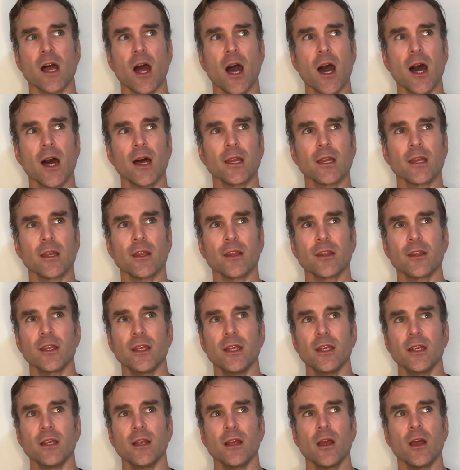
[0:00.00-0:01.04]
on
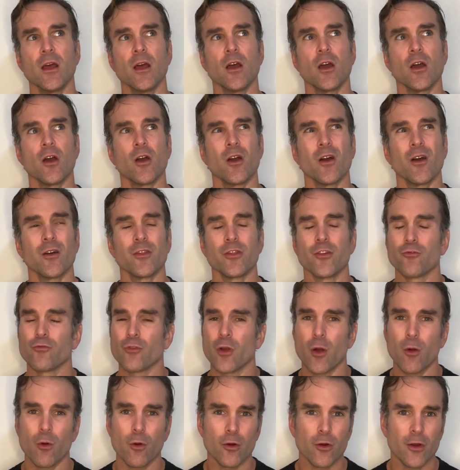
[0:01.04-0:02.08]
the
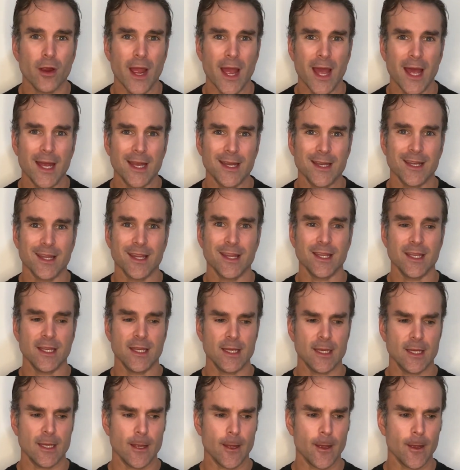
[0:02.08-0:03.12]
rower and
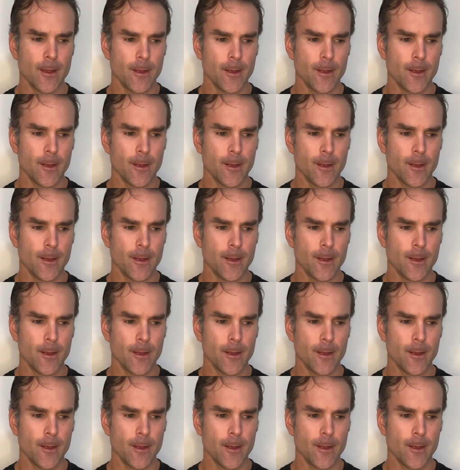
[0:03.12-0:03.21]
the